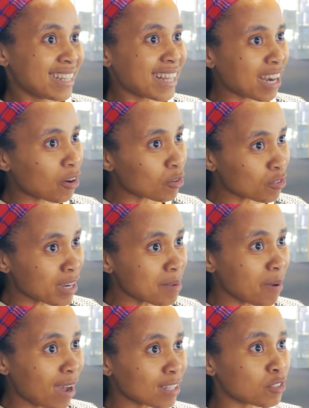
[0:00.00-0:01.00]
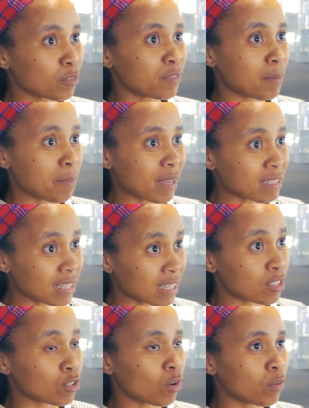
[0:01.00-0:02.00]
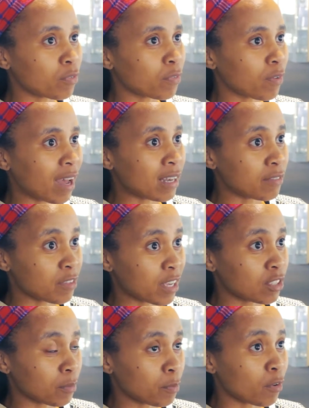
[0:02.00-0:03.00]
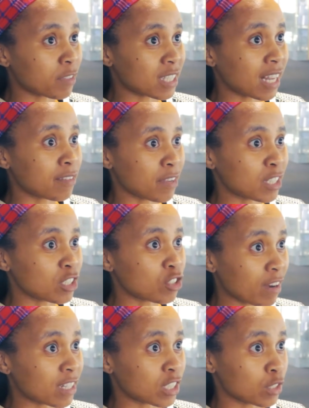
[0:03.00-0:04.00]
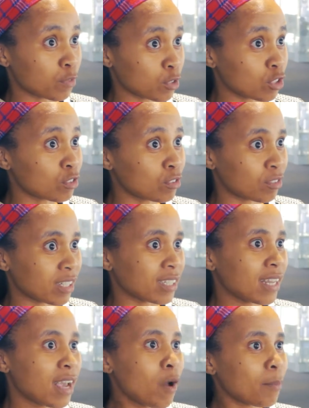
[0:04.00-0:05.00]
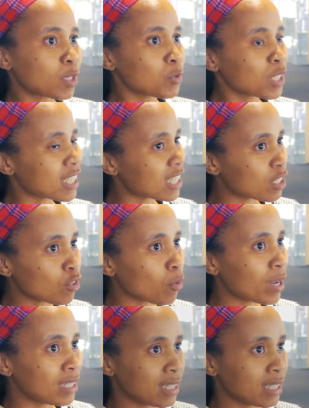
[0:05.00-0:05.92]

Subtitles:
that are already part of the basket of poverty alleviation strategies for children, but which are just not well